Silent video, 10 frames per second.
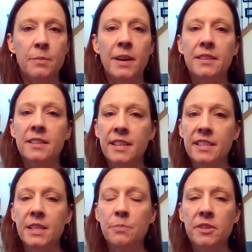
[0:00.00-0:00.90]
is about
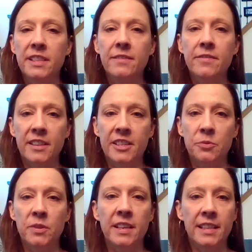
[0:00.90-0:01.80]
60%
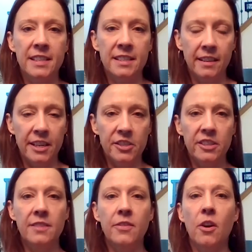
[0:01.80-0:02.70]
finished with the
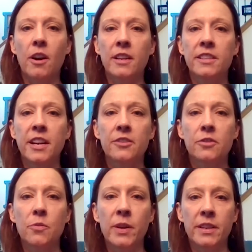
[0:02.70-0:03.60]
installation of
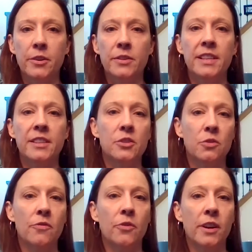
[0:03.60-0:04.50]
architectural windows and
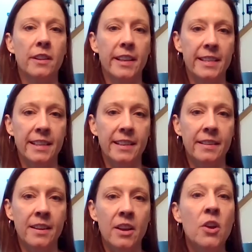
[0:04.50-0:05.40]
storefront
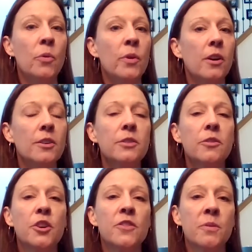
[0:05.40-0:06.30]
glazing. We
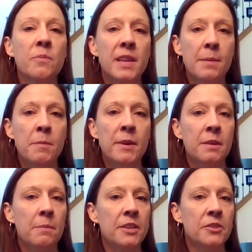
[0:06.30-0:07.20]
also heard from them about
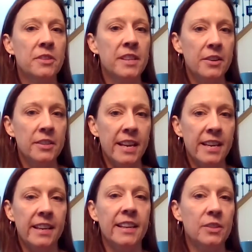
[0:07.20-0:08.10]
the measures they're
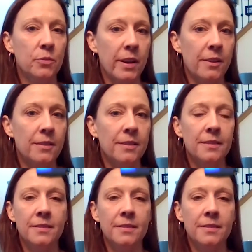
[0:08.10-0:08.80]
taking as well.